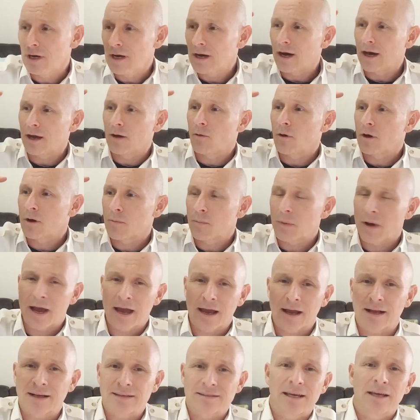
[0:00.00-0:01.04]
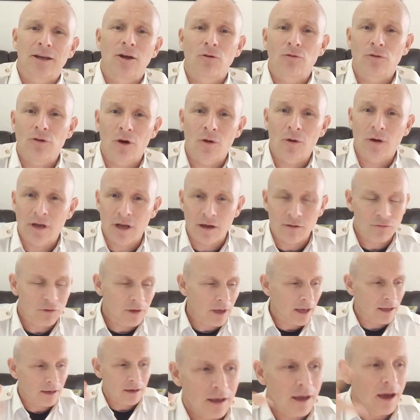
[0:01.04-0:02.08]
I don't want to buy it because I don't know enough
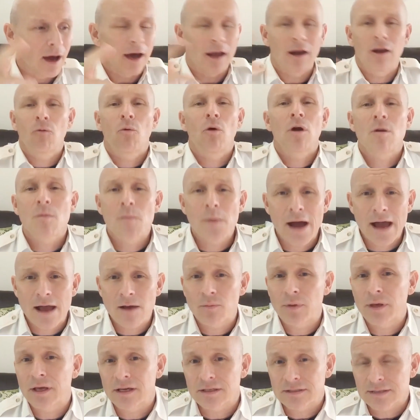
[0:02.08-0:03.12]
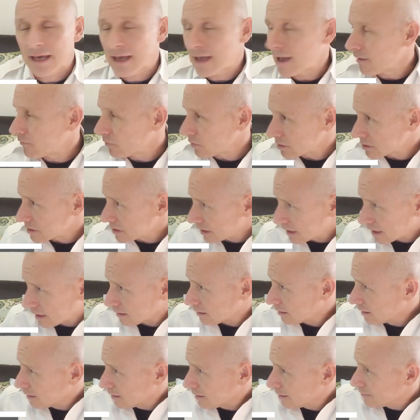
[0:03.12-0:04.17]
yet. I don't want to buy it because I haven't
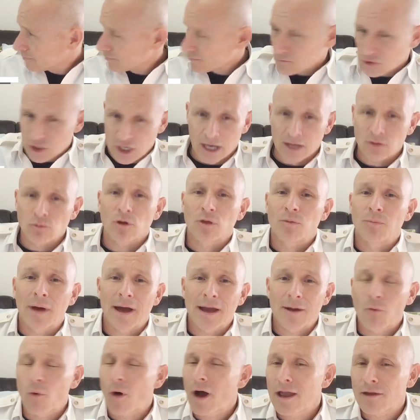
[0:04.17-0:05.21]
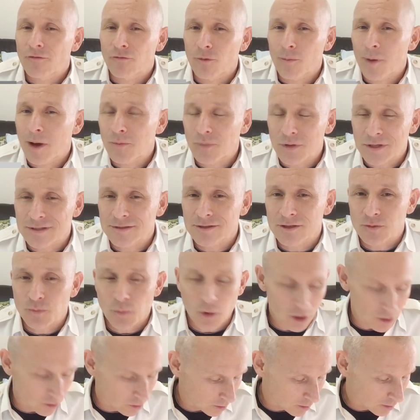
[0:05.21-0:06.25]
checked with my wife or my business
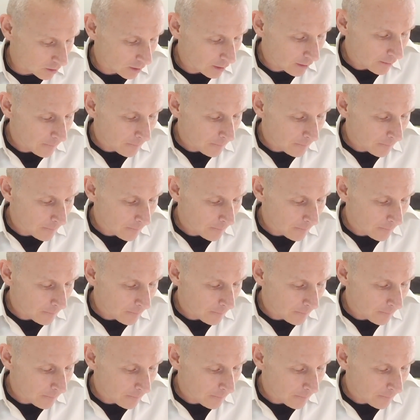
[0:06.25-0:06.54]
partner.